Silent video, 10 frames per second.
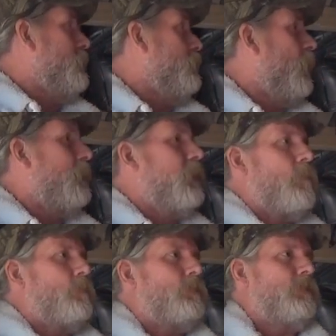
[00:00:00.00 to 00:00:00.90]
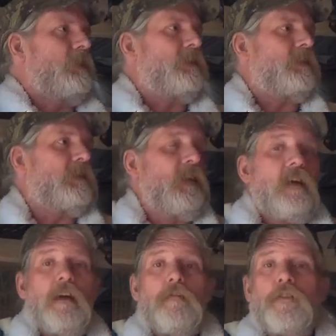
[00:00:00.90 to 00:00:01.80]
Well, a couple of reasons.
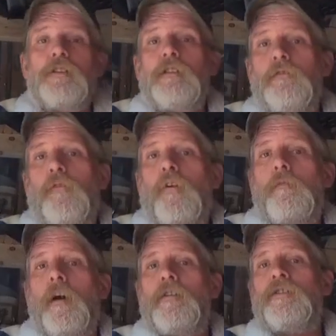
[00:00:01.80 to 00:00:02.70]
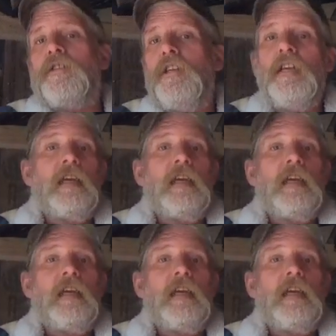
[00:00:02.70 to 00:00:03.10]
First and foremost,